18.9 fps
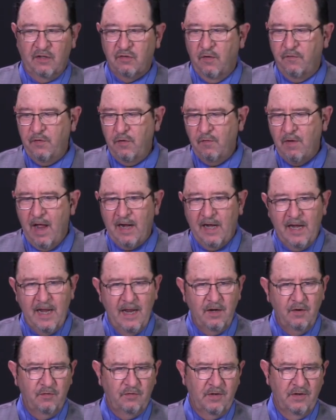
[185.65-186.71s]
So if you've got a
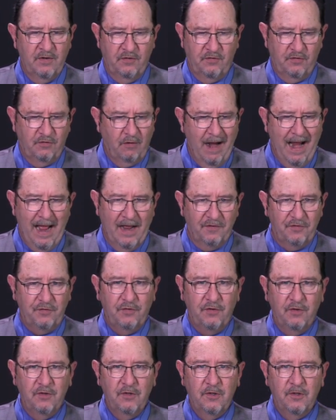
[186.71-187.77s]
kid who's in
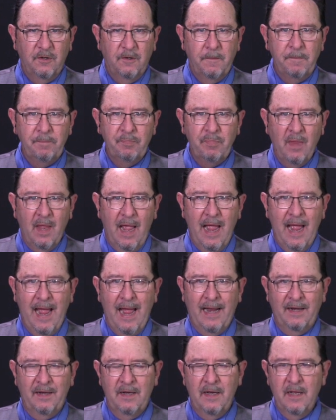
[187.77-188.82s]
distress
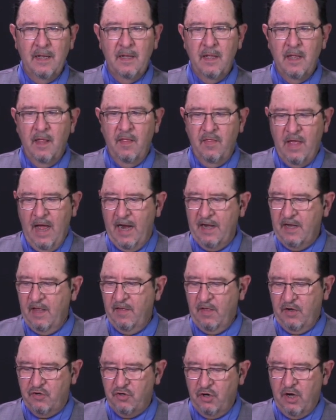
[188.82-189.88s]
and the
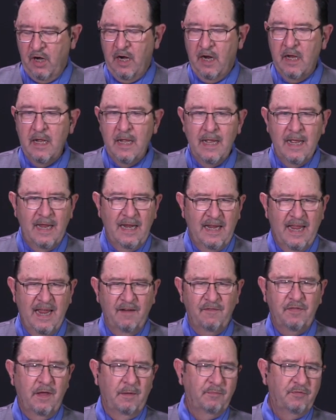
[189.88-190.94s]
idea that you're going to
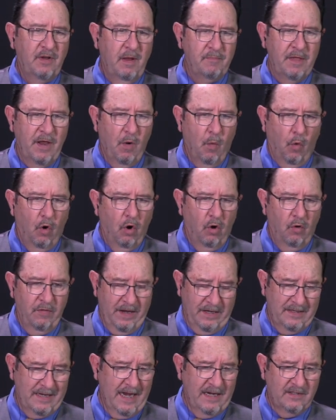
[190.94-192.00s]
give them something oral
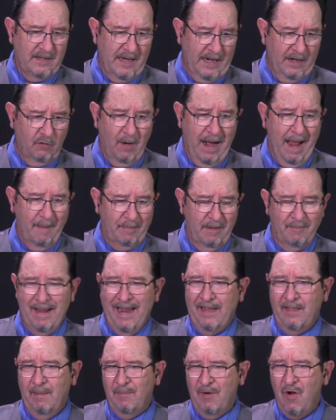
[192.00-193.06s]
that tastes like crap and
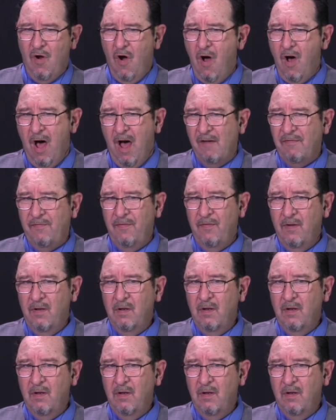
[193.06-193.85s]
make them cough,